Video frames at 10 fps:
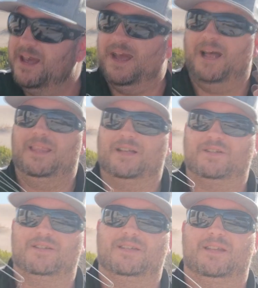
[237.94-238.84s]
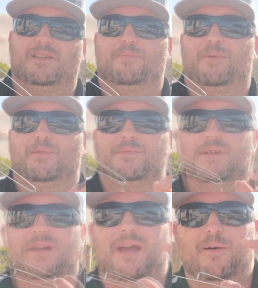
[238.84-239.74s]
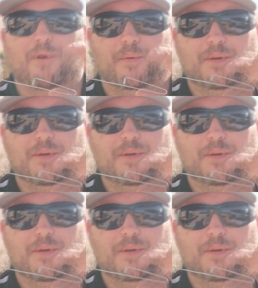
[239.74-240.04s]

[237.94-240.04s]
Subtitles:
And that's just sitting at the bottom. So now what we